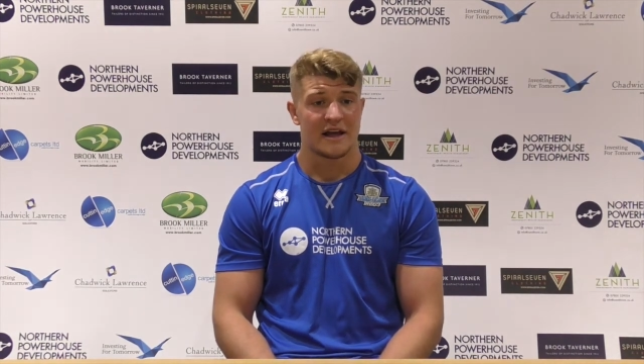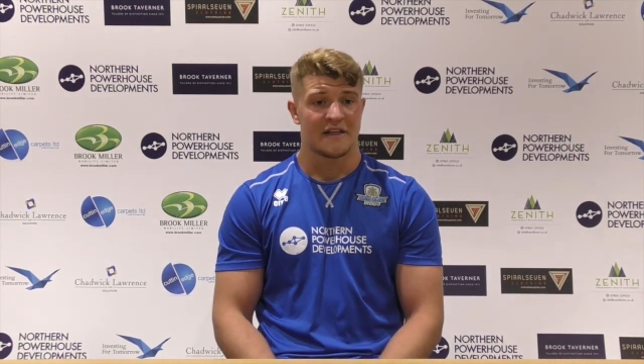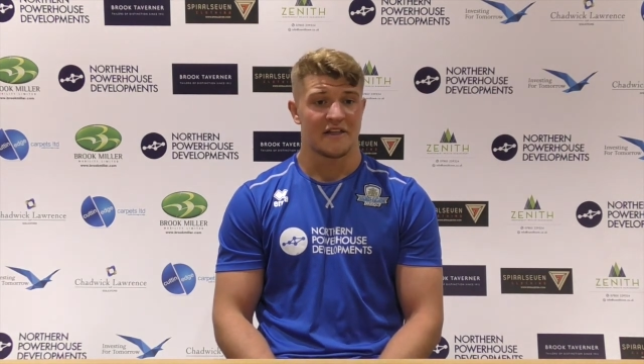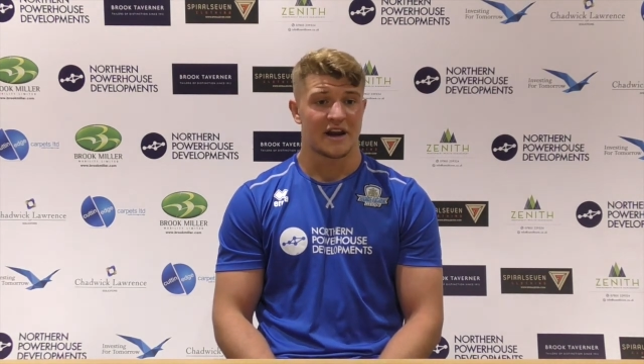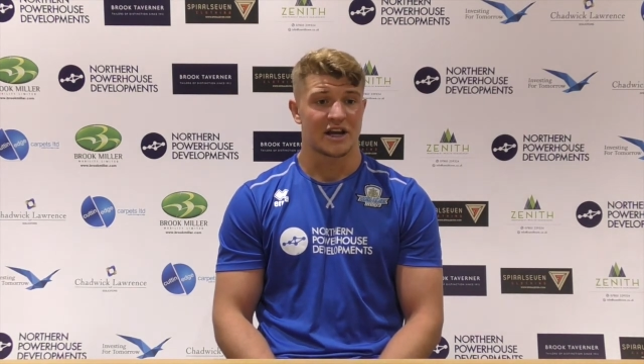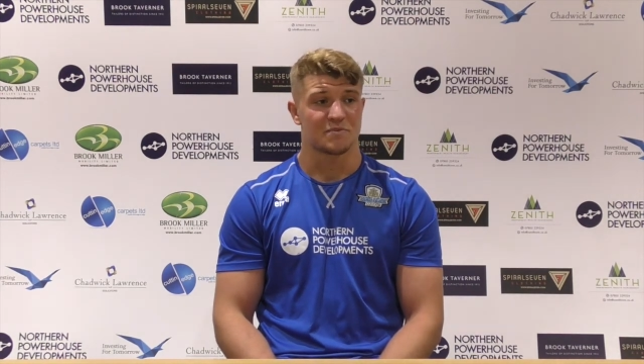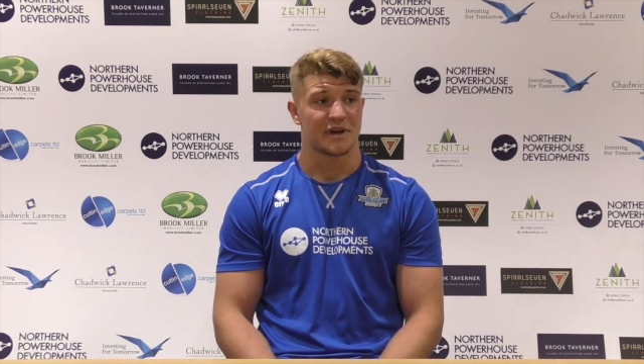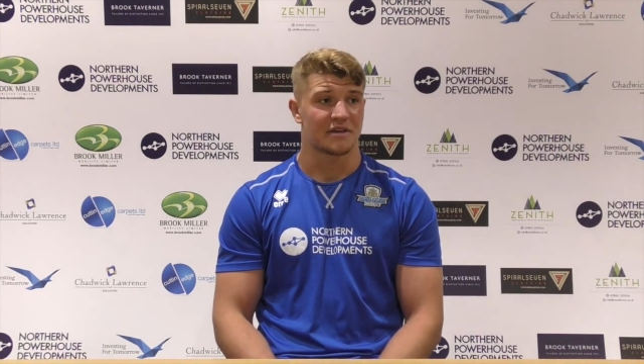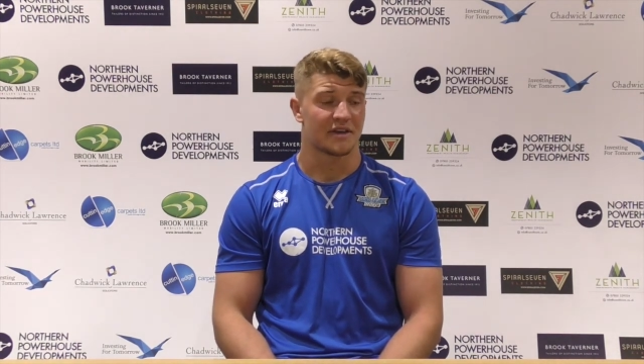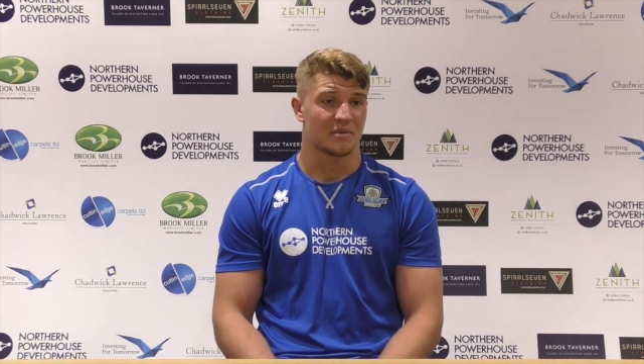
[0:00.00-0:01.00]
they're the next
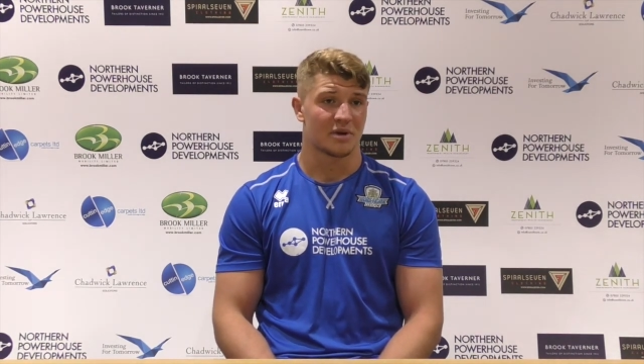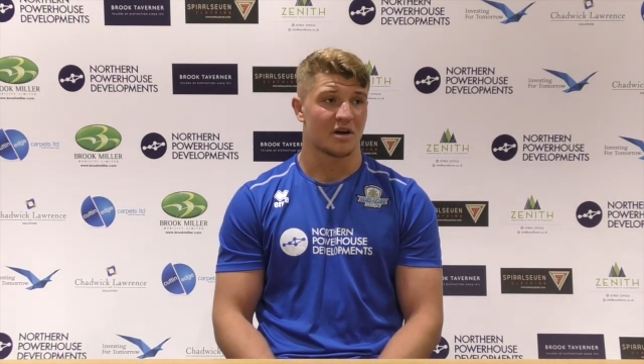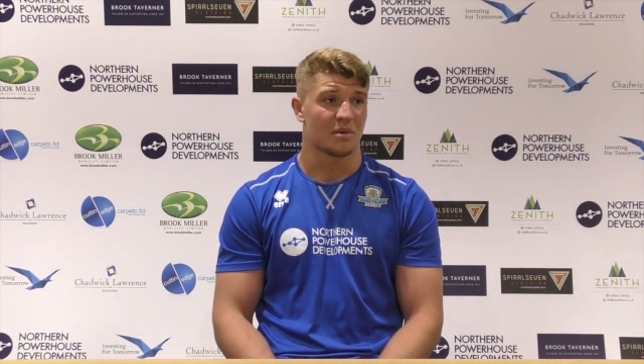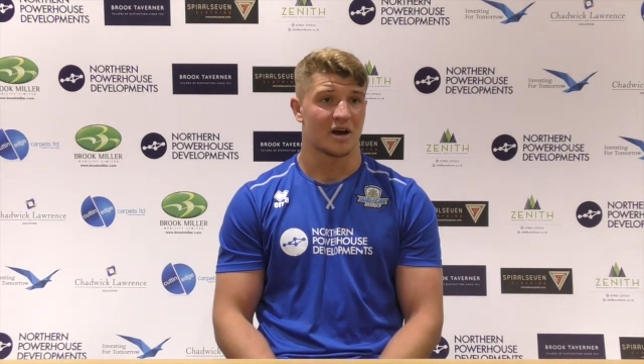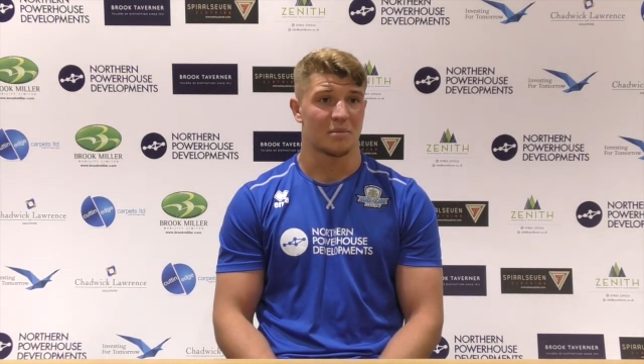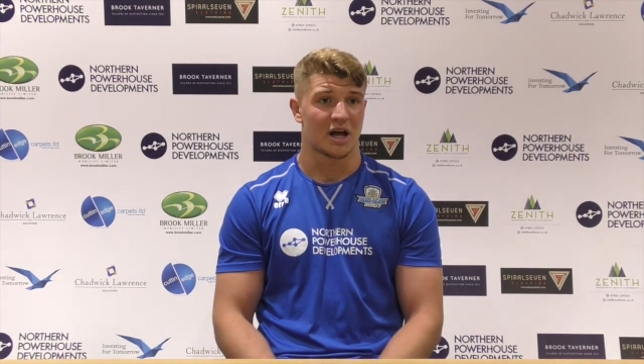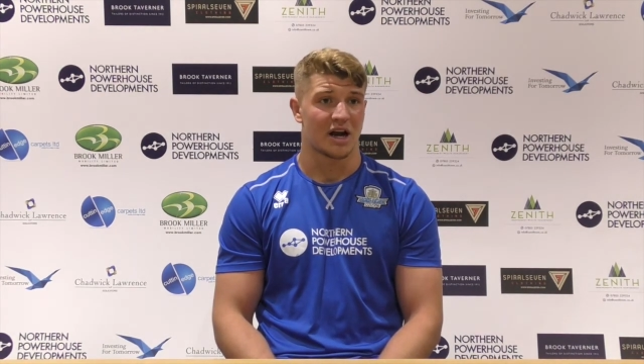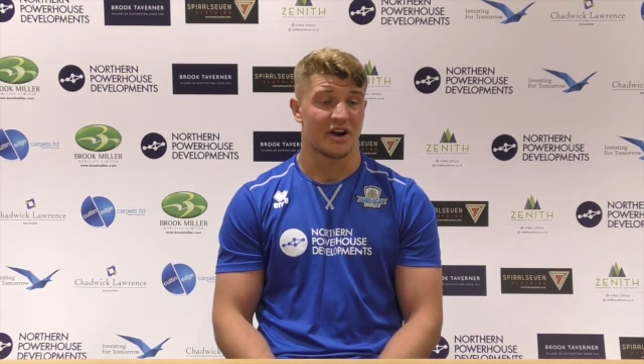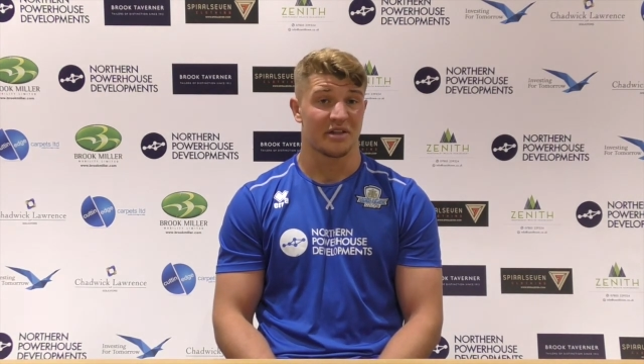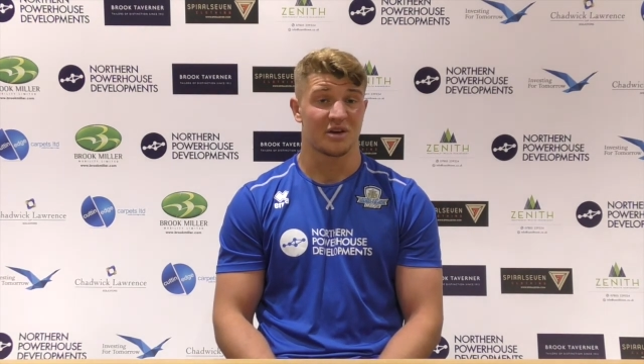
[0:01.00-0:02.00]
big thing blah blah
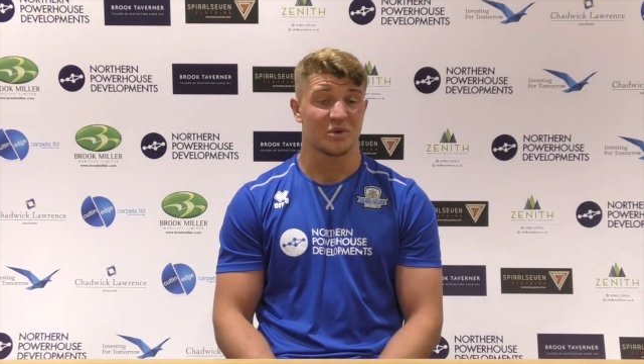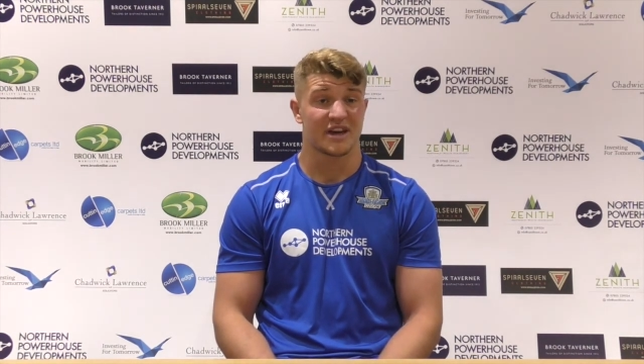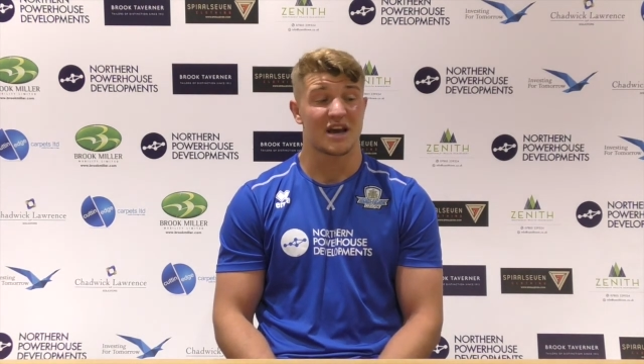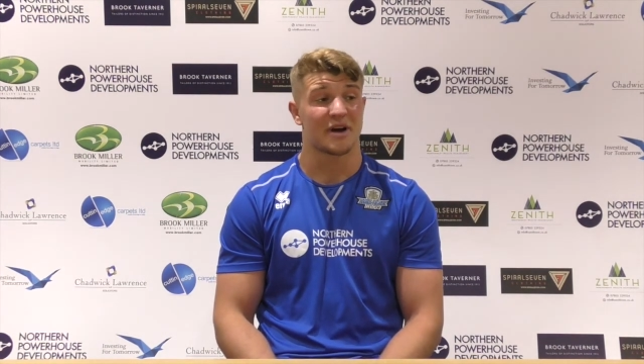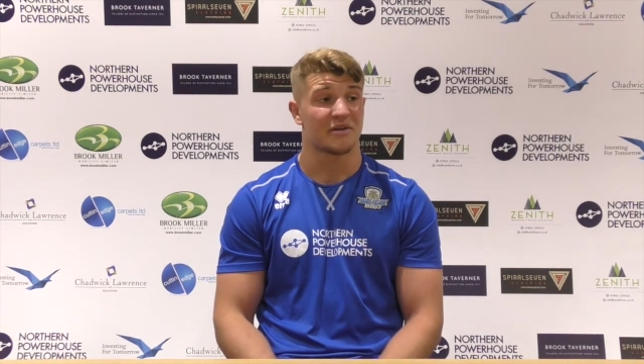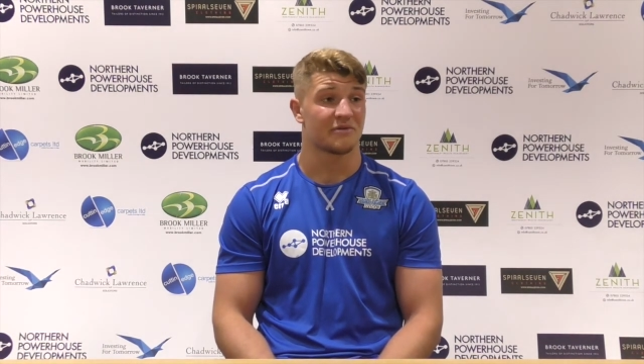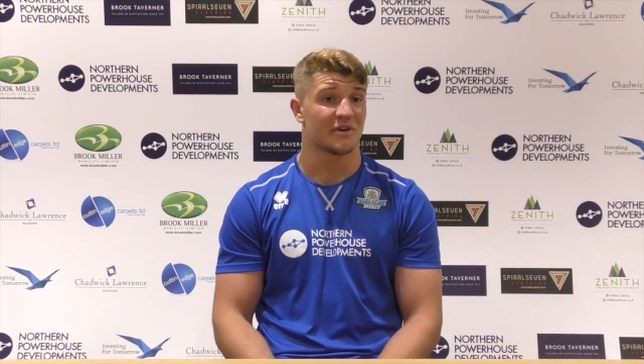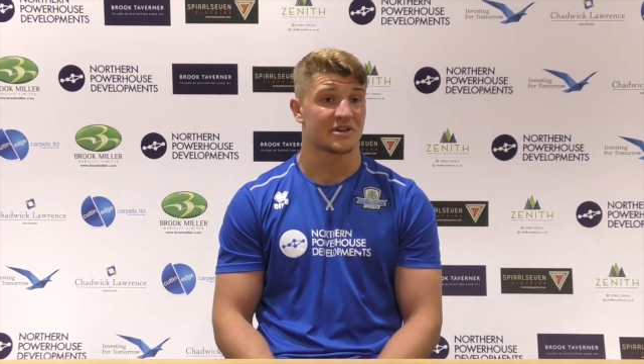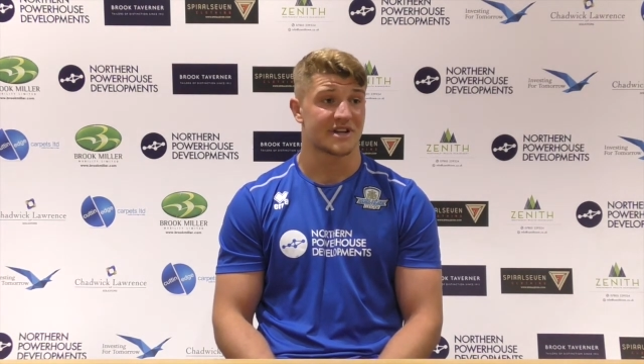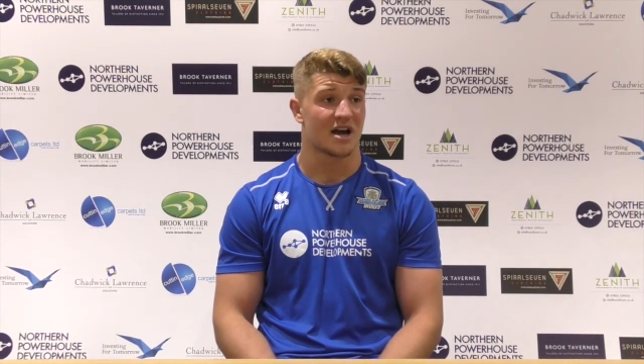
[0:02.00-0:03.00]
blah and I think we came out
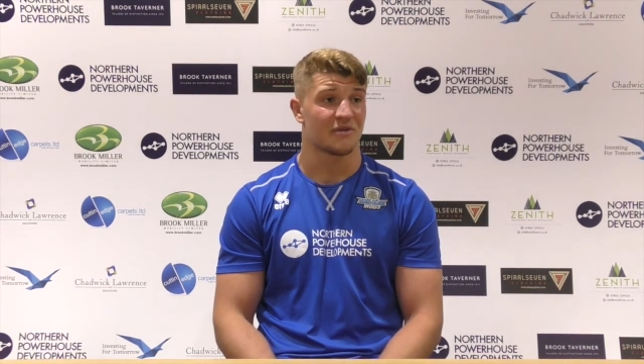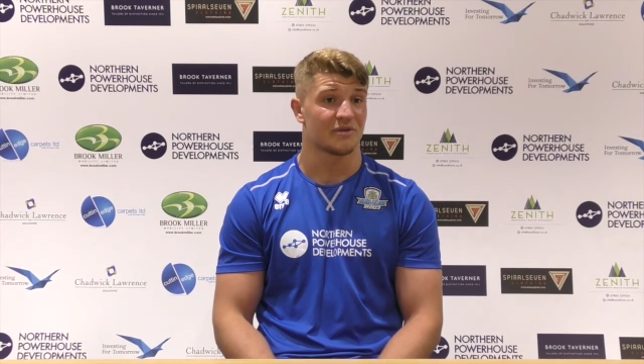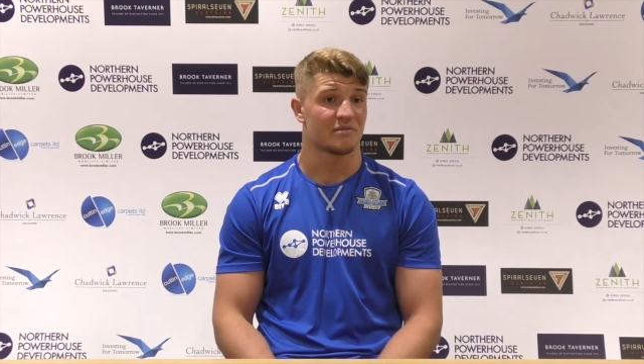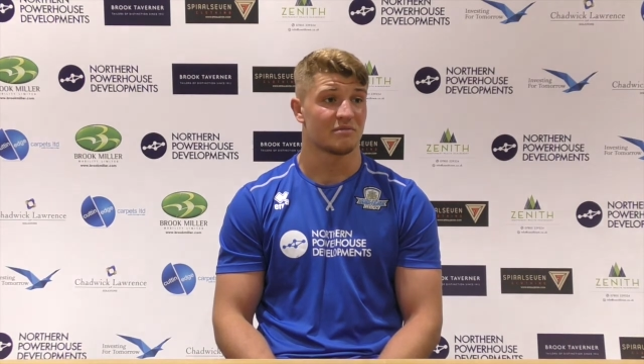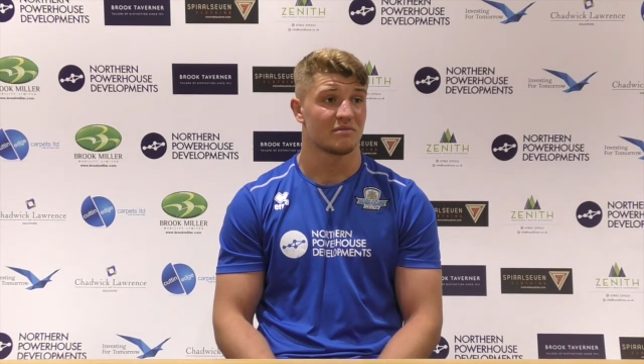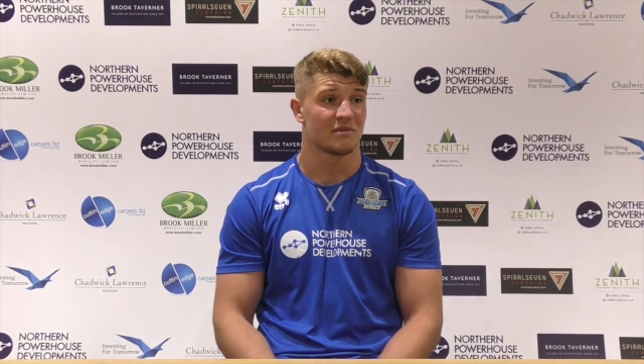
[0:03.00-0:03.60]
first half and